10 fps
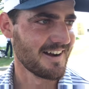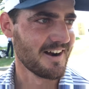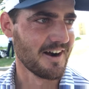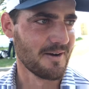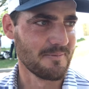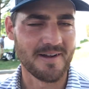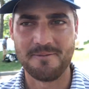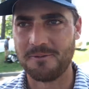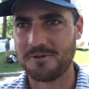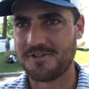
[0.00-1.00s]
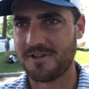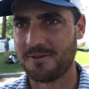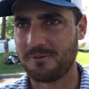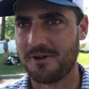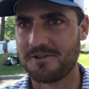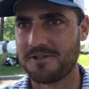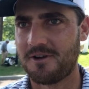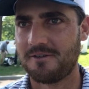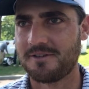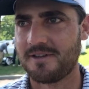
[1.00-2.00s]
We're just on the road so
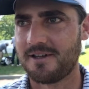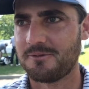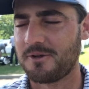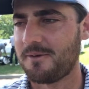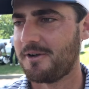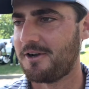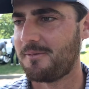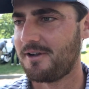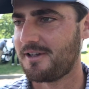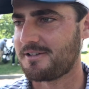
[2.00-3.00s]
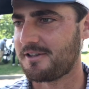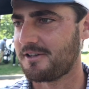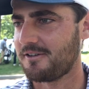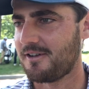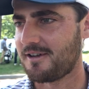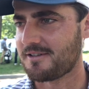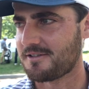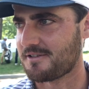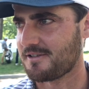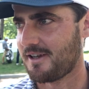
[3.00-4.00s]
often that when I'm at home, I like to cook a lot.
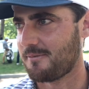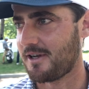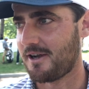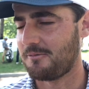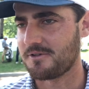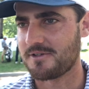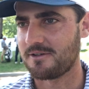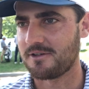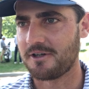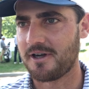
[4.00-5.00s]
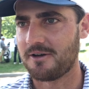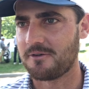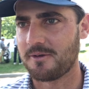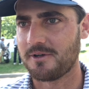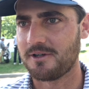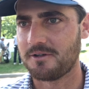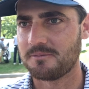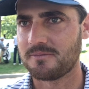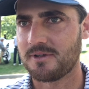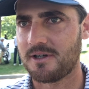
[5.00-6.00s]
I almost never go out when I'm at
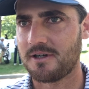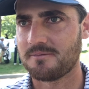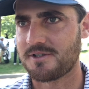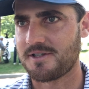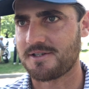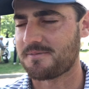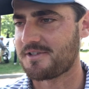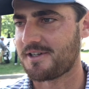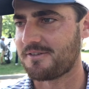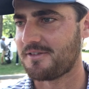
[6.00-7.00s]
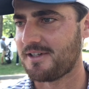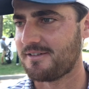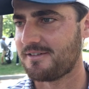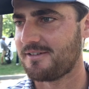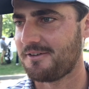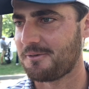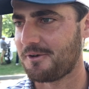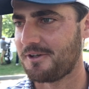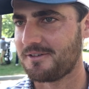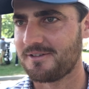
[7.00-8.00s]
home just because I'm sick of eating on the
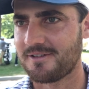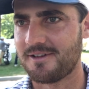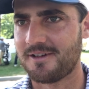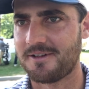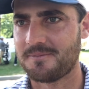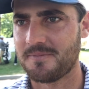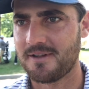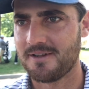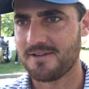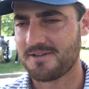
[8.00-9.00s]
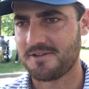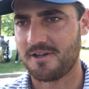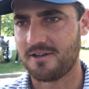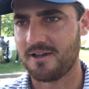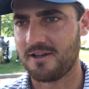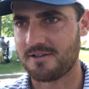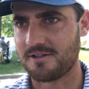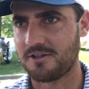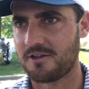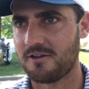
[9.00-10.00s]
road. So I like
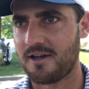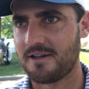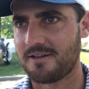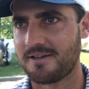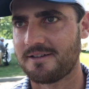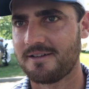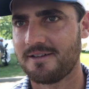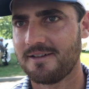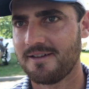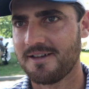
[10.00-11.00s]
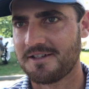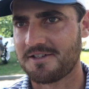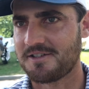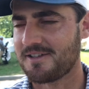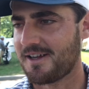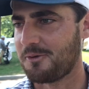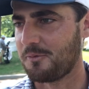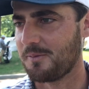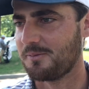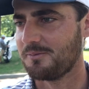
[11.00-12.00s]
to cook a lot, and I just kind of
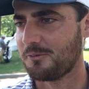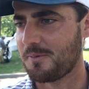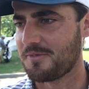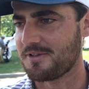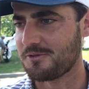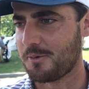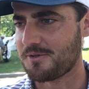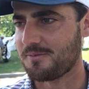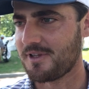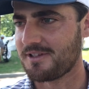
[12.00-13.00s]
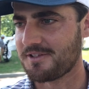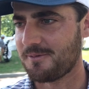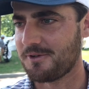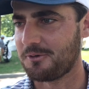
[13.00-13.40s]
whip some things up.